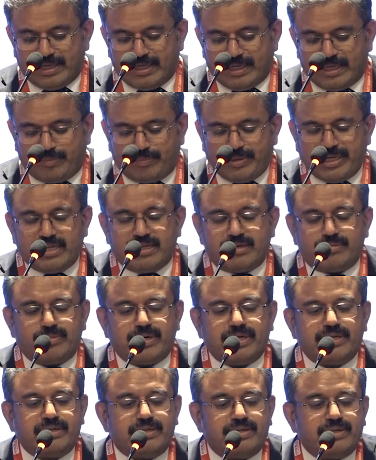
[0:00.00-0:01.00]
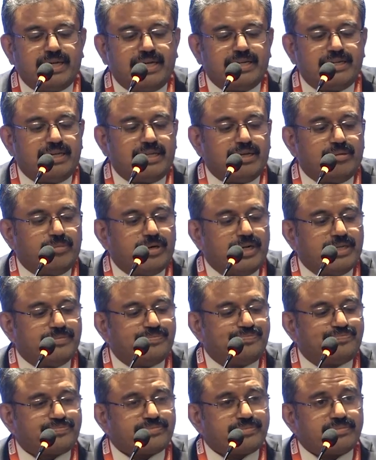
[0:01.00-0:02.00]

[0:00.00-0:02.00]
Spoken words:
epidermoid and dermoid.